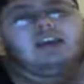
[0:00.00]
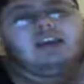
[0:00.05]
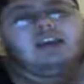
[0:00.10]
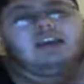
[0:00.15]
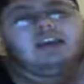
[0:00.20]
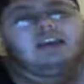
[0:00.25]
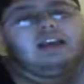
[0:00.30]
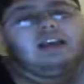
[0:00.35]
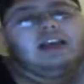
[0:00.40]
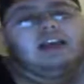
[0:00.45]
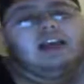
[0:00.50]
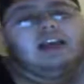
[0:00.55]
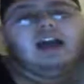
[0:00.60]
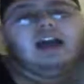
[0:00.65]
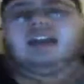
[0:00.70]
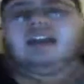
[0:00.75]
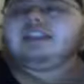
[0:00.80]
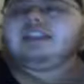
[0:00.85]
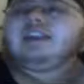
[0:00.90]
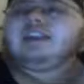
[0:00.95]
I did not
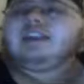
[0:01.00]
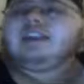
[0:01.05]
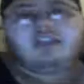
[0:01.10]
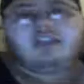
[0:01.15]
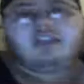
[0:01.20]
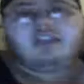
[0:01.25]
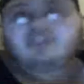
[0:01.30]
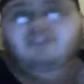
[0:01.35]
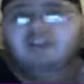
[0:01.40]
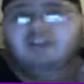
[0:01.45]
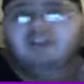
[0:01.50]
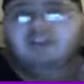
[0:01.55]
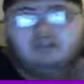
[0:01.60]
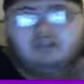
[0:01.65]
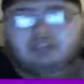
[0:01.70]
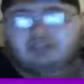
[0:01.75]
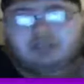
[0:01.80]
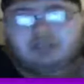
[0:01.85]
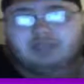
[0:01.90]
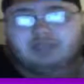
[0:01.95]
wait for the calcs to be
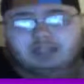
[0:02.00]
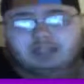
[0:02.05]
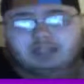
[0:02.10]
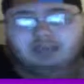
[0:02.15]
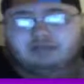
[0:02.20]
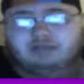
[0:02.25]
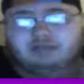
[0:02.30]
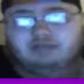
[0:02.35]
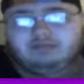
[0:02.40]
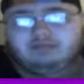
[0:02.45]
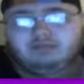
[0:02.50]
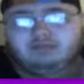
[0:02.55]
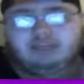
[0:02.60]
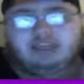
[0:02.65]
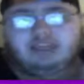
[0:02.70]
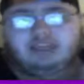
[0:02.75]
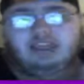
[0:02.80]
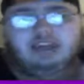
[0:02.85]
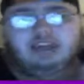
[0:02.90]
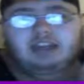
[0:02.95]
done. And
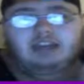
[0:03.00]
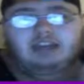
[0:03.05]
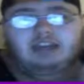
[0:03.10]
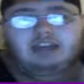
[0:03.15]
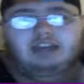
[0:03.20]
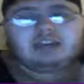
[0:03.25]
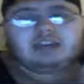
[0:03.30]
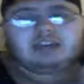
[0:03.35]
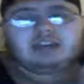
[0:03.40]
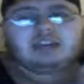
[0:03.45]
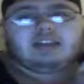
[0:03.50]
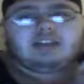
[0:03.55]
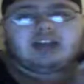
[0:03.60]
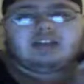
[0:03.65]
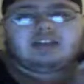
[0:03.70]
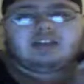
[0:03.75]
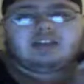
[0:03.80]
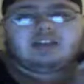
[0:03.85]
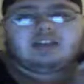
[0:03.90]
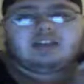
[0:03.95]
I saw the
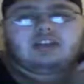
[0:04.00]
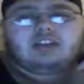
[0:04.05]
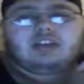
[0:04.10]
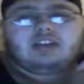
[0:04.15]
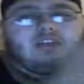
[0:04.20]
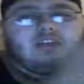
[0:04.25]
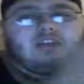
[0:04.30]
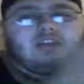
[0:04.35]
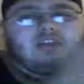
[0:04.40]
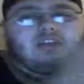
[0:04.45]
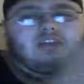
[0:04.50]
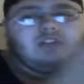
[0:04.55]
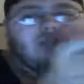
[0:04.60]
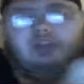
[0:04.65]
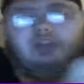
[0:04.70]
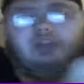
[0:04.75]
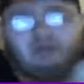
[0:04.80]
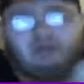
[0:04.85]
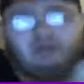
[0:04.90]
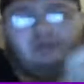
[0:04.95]
damage of
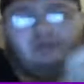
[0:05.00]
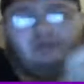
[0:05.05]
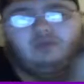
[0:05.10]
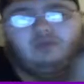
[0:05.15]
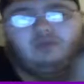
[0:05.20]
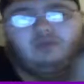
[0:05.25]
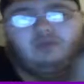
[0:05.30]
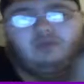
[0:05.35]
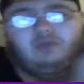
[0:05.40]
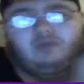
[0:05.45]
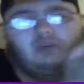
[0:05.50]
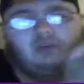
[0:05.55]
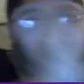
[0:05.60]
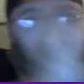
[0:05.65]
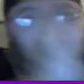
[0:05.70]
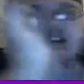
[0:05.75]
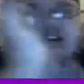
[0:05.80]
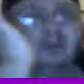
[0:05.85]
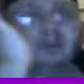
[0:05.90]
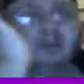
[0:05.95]
43.4, and I was like,
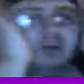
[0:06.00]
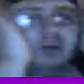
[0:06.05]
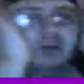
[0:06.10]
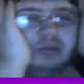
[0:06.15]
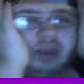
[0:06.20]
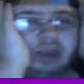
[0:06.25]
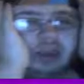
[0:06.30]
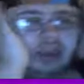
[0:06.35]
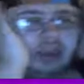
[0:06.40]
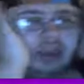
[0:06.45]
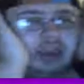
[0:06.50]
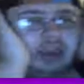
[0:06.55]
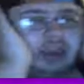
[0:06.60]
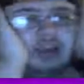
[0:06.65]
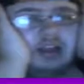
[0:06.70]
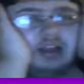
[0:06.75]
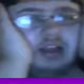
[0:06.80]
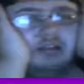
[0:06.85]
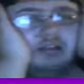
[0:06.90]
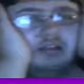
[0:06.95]
okay,
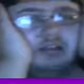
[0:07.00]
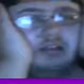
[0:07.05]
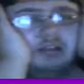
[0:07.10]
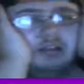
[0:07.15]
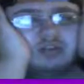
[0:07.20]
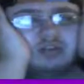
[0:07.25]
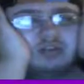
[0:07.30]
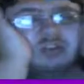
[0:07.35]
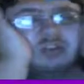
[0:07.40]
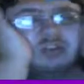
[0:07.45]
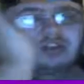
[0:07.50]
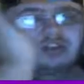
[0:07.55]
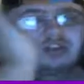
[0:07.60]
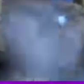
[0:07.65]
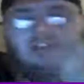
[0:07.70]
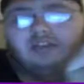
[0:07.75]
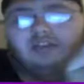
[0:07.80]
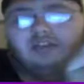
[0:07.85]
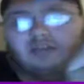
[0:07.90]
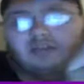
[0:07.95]
Metagross should kill.
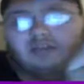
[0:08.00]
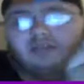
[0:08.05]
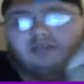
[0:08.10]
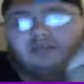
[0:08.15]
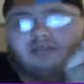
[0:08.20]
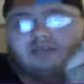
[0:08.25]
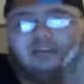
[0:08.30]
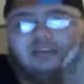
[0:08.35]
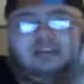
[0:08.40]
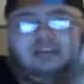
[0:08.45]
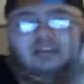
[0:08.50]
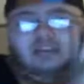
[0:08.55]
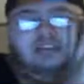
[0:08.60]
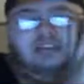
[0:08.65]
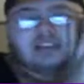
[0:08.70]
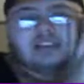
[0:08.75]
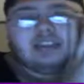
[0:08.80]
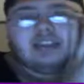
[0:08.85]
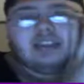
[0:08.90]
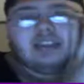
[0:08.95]
Because
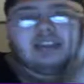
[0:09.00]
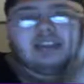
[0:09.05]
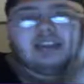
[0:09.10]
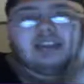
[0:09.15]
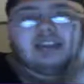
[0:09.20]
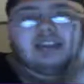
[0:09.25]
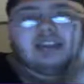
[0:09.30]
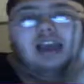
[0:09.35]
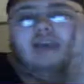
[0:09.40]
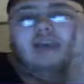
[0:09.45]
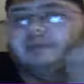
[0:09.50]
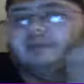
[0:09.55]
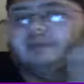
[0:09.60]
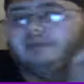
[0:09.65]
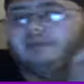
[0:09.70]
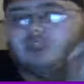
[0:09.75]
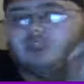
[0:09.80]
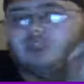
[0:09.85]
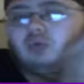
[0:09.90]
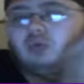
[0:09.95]
I was at plus
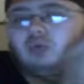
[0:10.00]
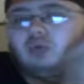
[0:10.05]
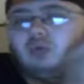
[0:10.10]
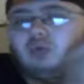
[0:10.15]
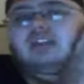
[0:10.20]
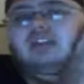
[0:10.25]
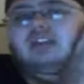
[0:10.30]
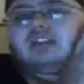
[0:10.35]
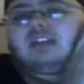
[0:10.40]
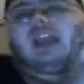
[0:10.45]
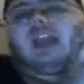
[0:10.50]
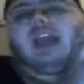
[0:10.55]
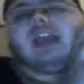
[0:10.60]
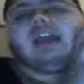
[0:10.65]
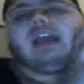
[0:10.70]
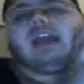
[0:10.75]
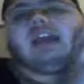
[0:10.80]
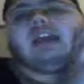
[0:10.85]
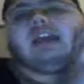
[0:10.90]
one, and